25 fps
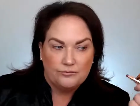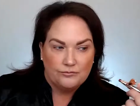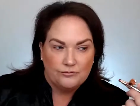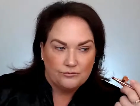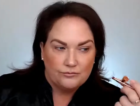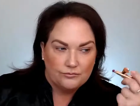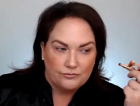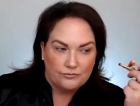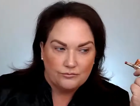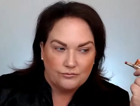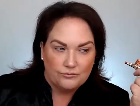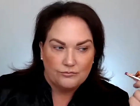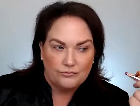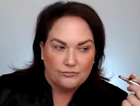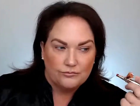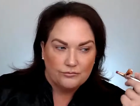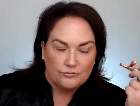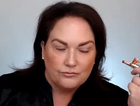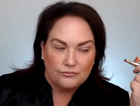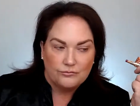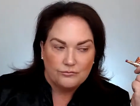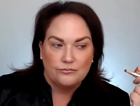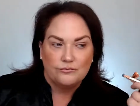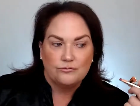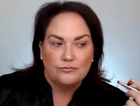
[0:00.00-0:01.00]

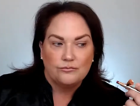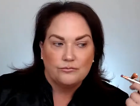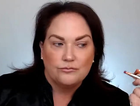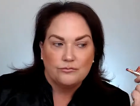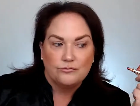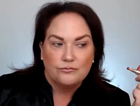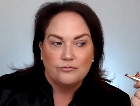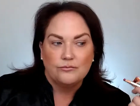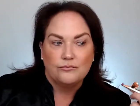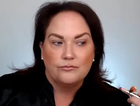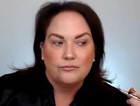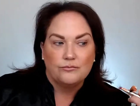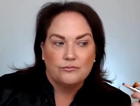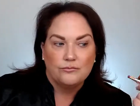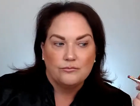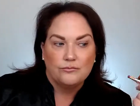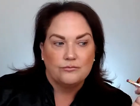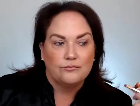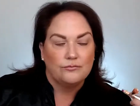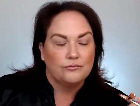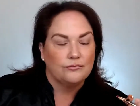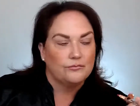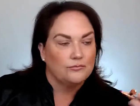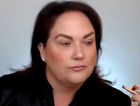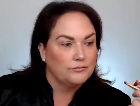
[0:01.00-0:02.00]

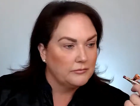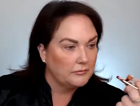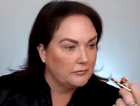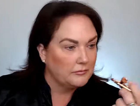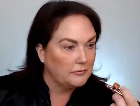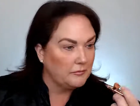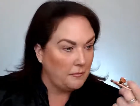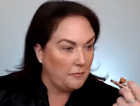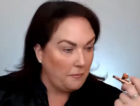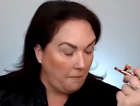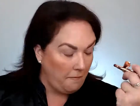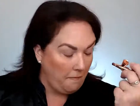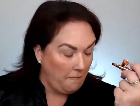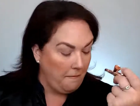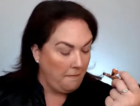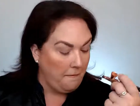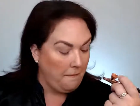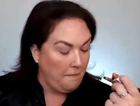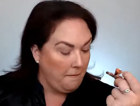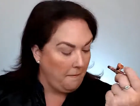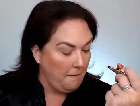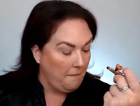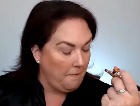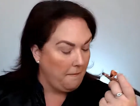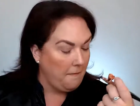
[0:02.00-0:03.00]

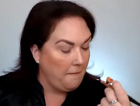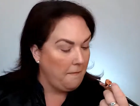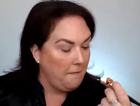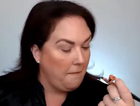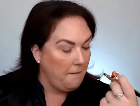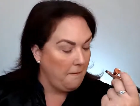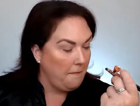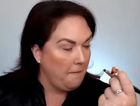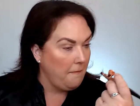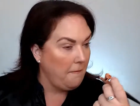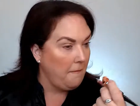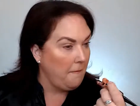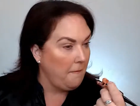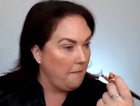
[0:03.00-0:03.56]
[no speech]